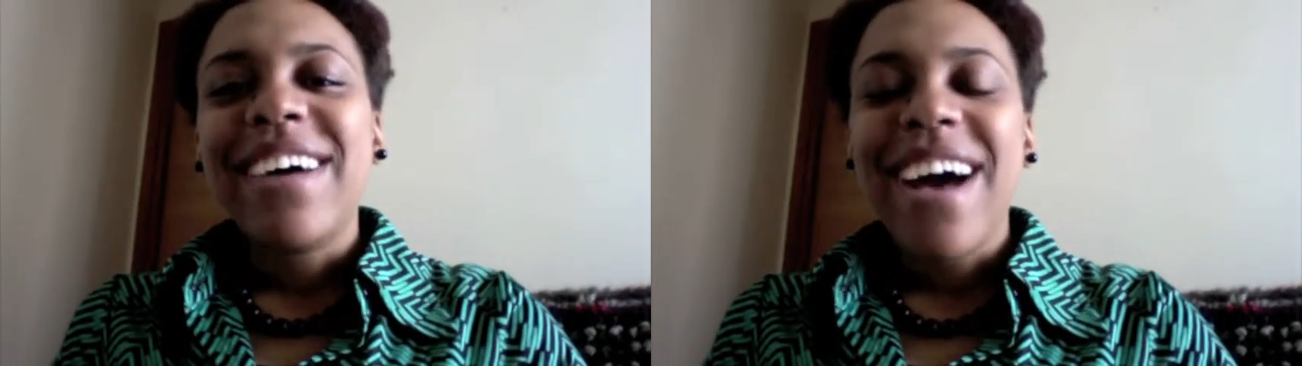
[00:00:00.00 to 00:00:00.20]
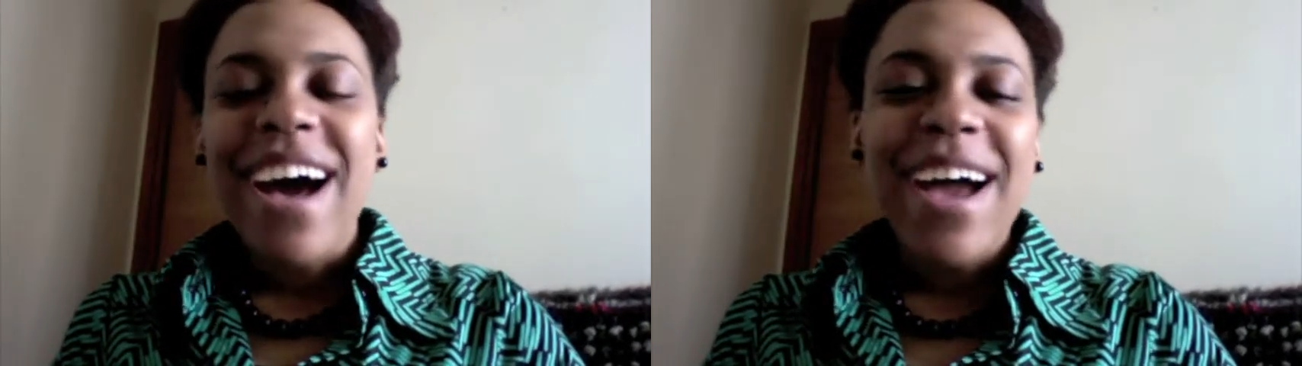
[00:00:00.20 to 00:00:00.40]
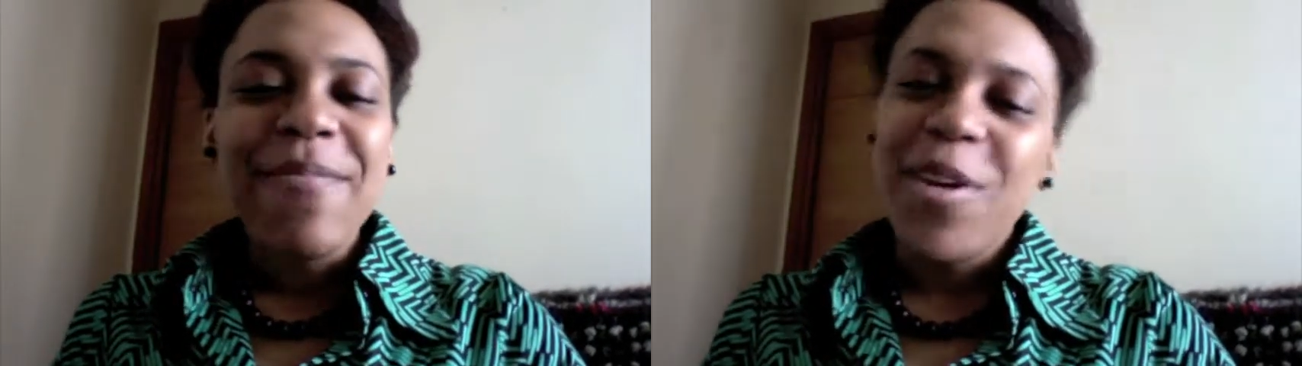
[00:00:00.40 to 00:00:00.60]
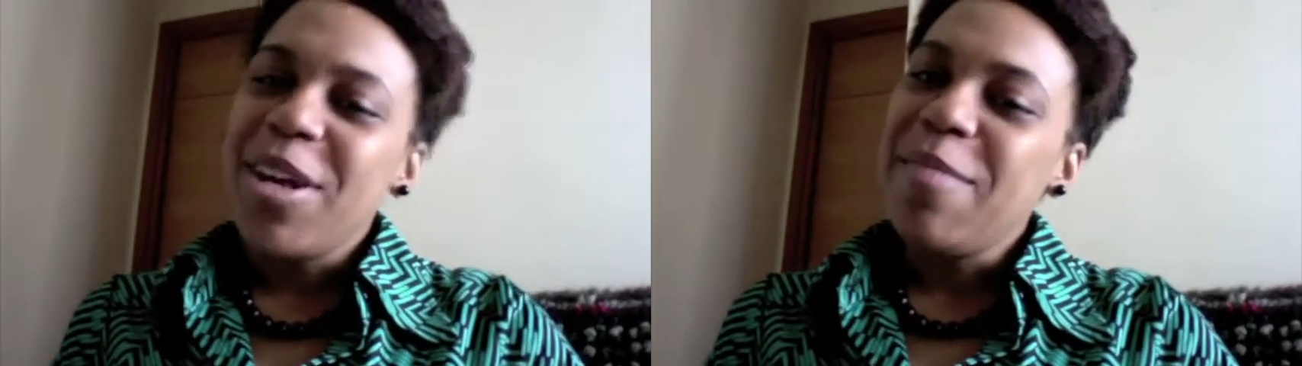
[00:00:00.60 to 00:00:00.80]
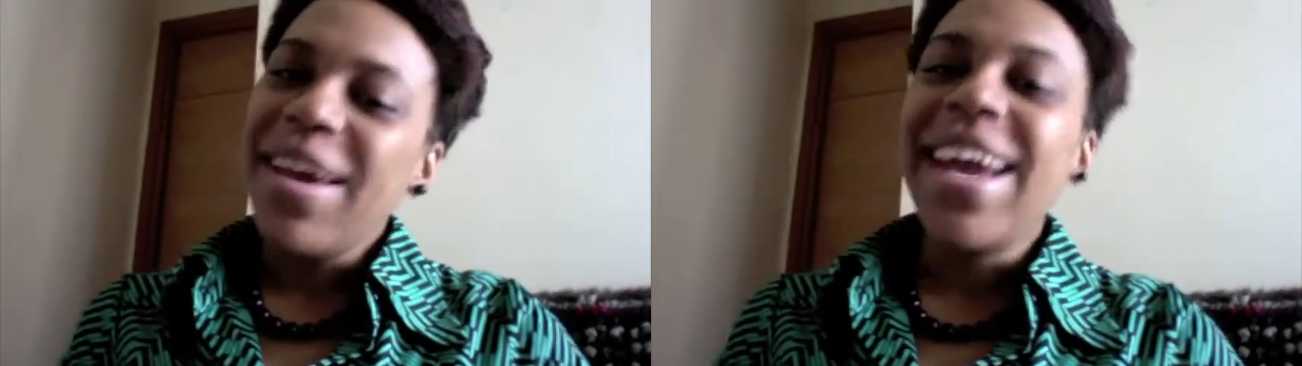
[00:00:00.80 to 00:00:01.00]
I'm going
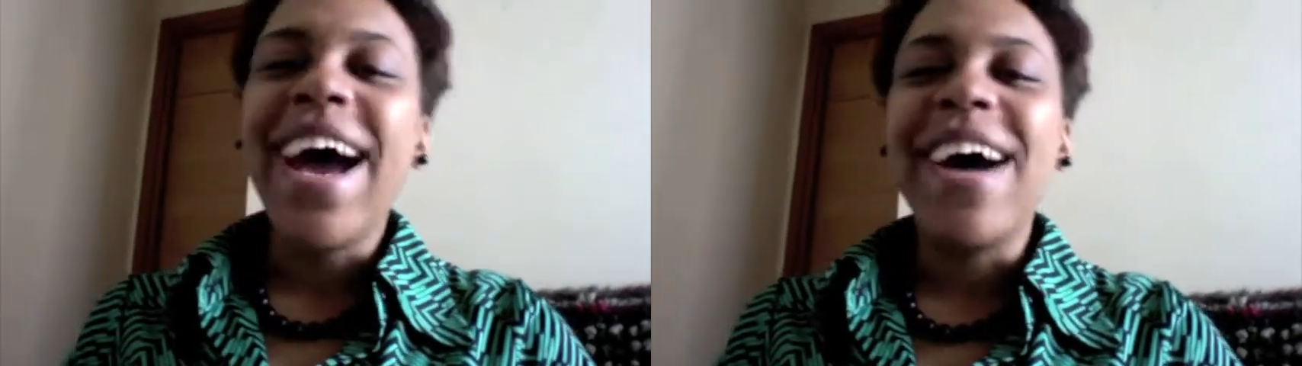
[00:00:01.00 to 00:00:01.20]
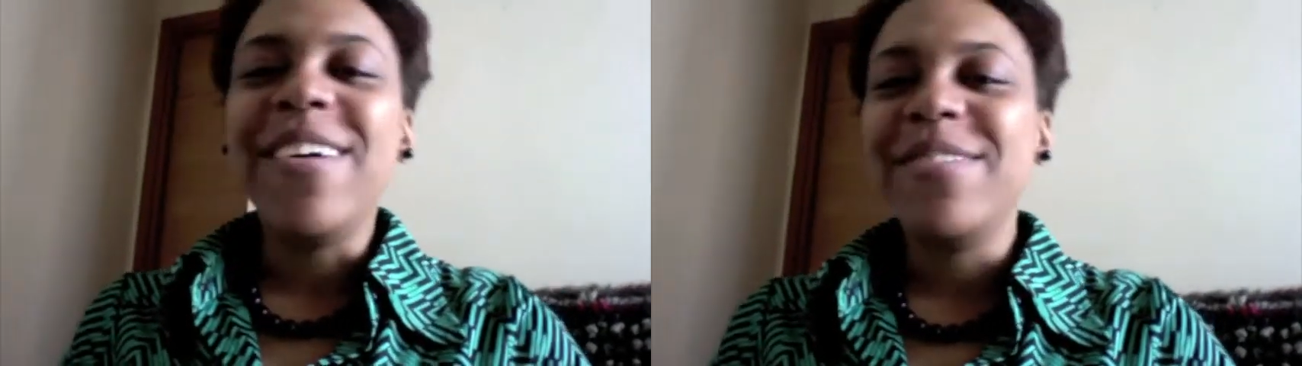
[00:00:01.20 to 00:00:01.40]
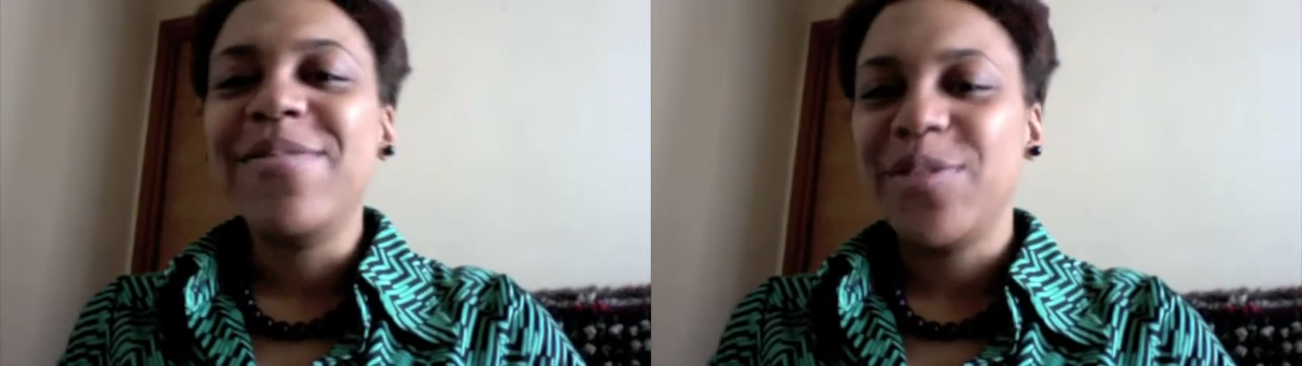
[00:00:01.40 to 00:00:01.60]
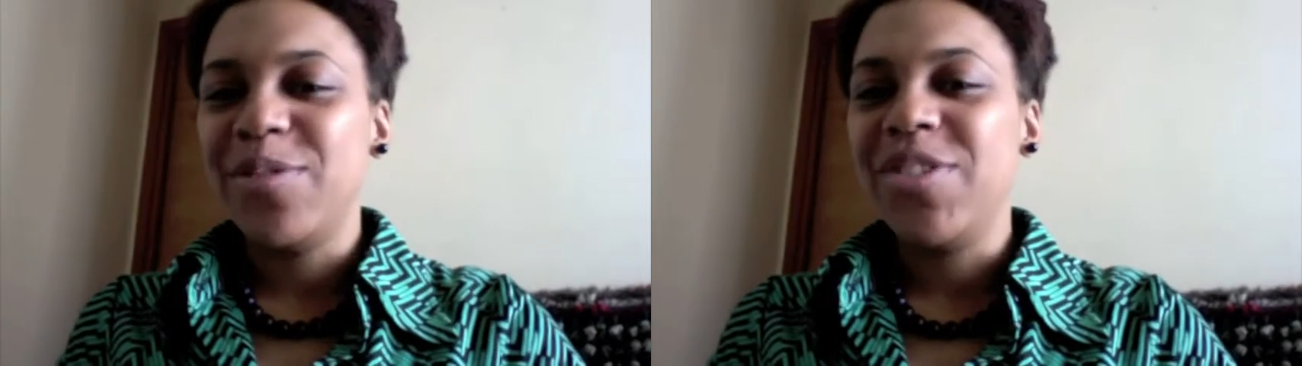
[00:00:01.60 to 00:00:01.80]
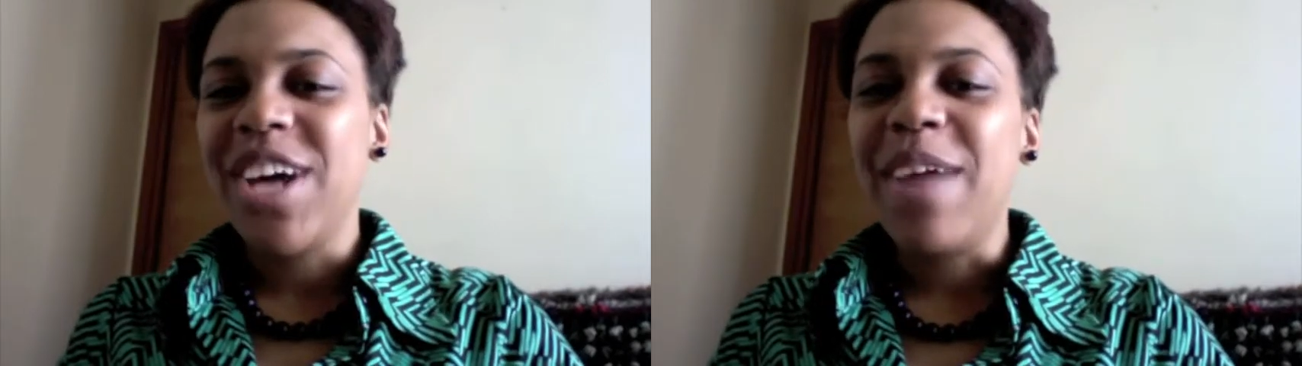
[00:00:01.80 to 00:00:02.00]
to pick out
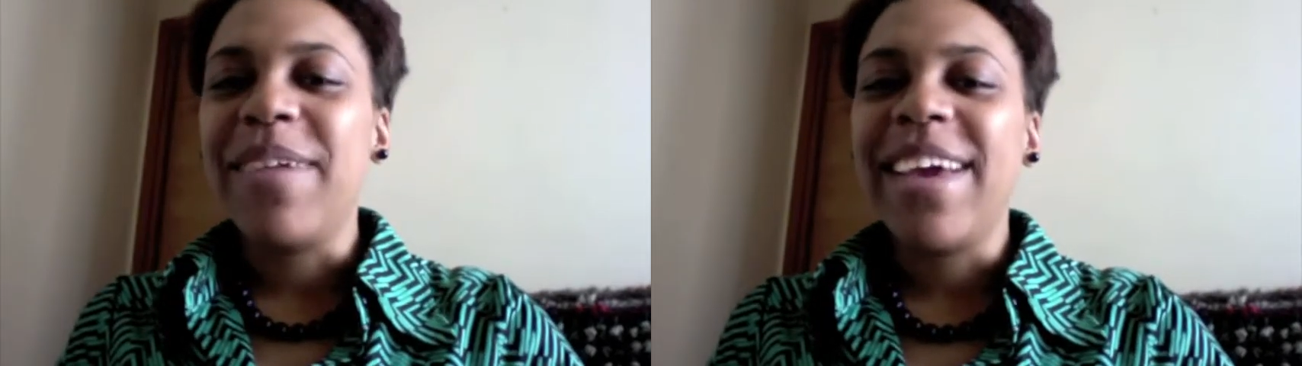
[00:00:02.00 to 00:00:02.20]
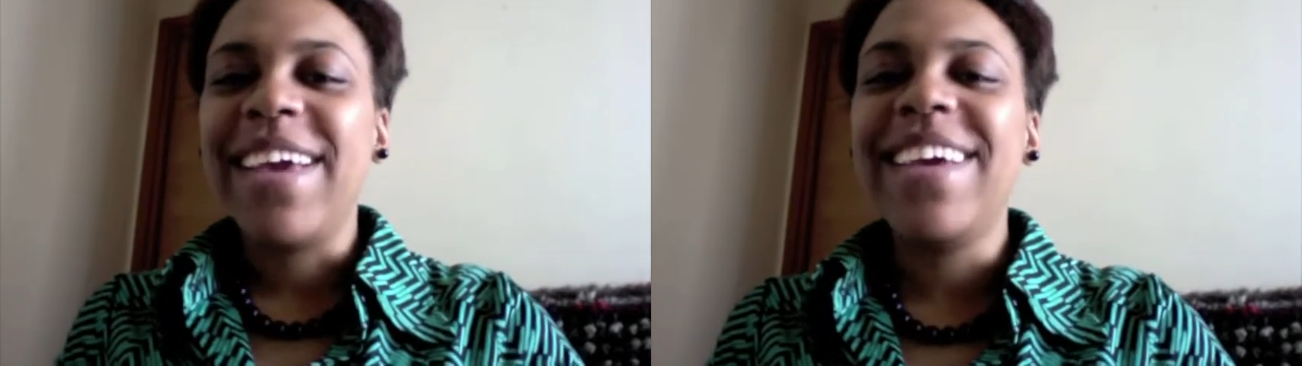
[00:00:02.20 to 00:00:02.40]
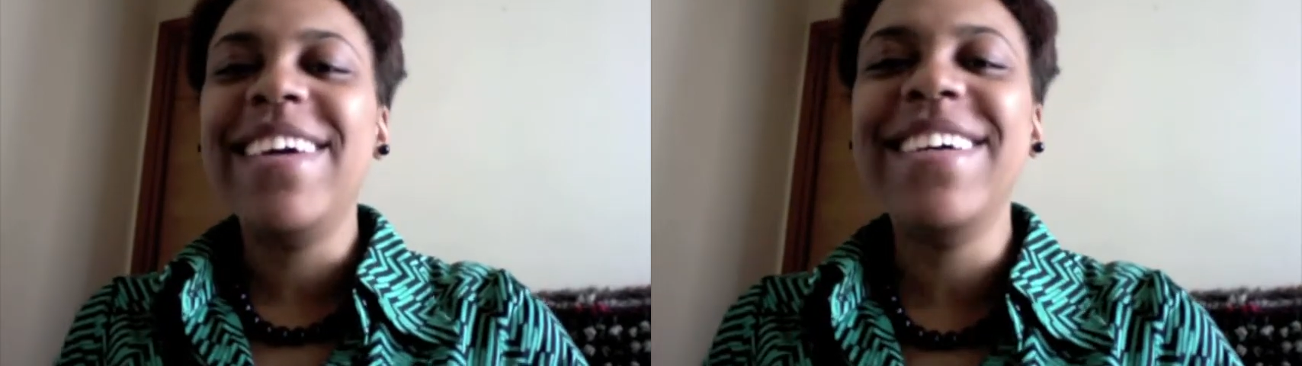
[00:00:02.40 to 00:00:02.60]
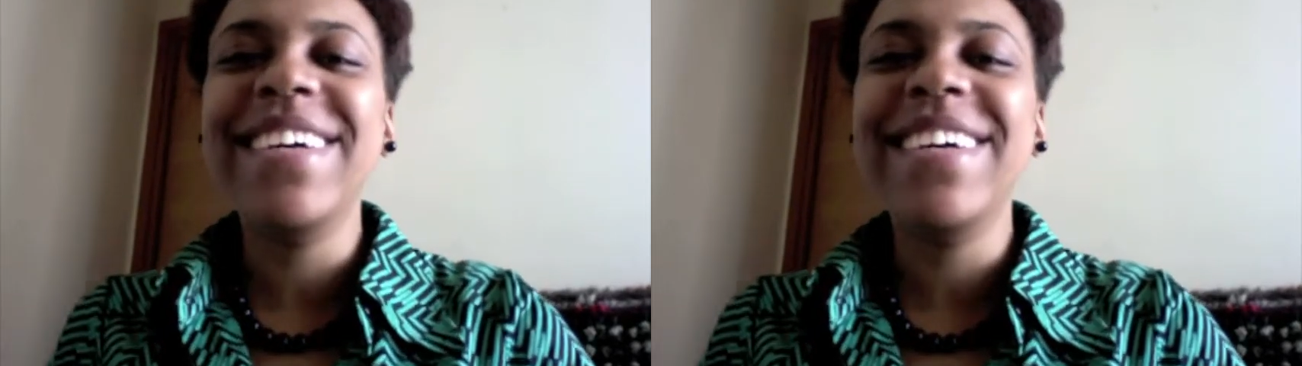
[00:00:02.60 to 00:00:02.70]
food shopping.